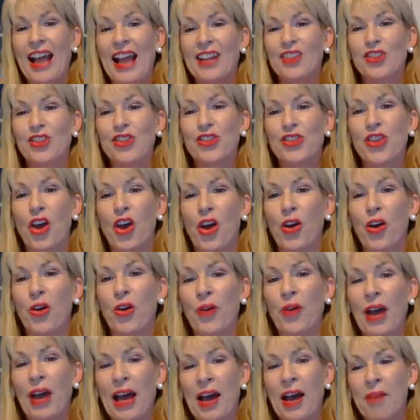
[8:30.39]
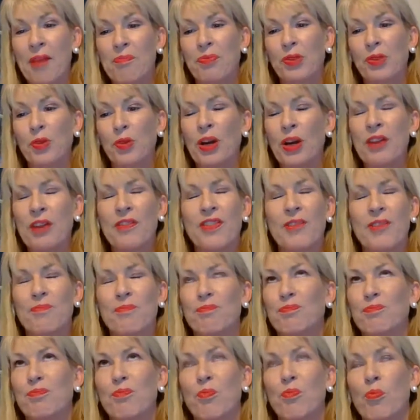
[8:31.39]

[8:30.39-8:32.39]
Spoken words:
And so one of the